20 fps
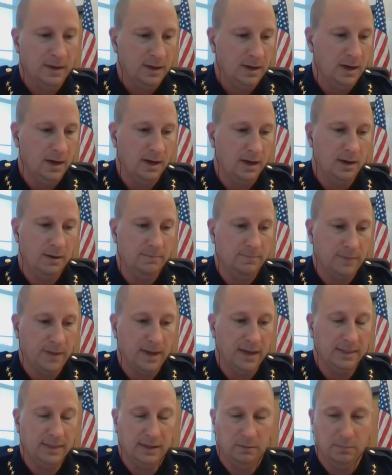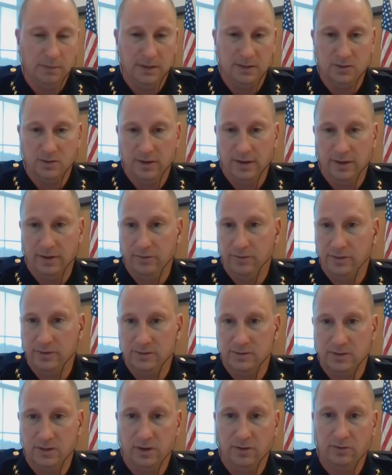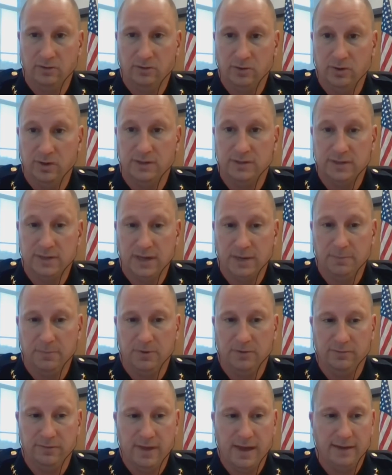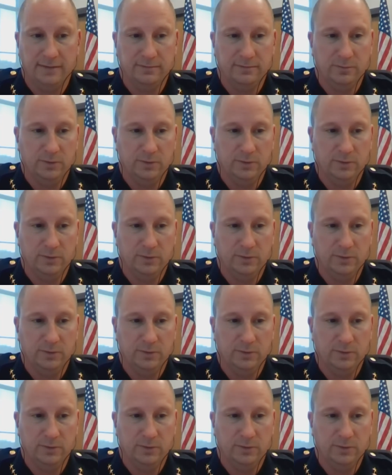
Um, I think mental health is another good example of that.